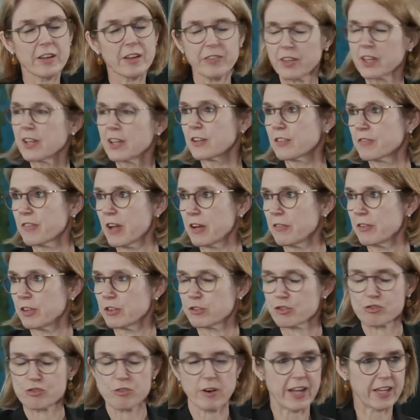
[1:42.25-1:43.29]
I think it's very
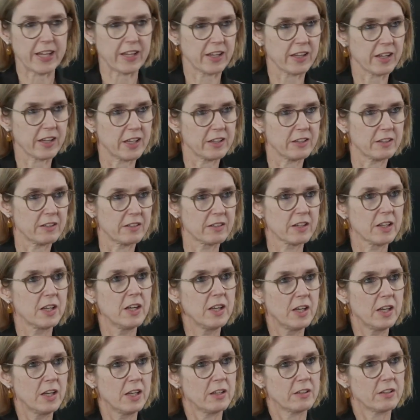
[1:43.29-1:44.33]
striking and
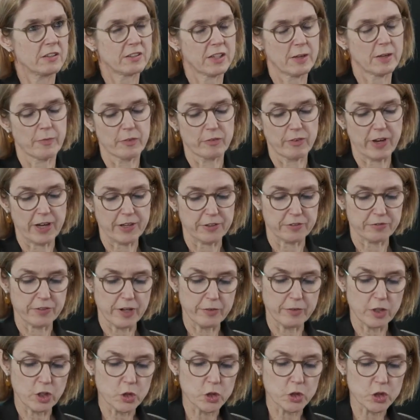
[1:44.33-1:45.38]
summarized
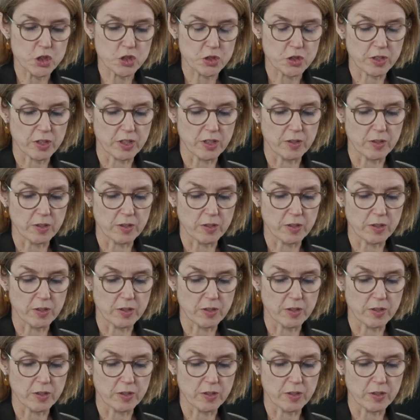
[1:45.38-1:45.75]
very good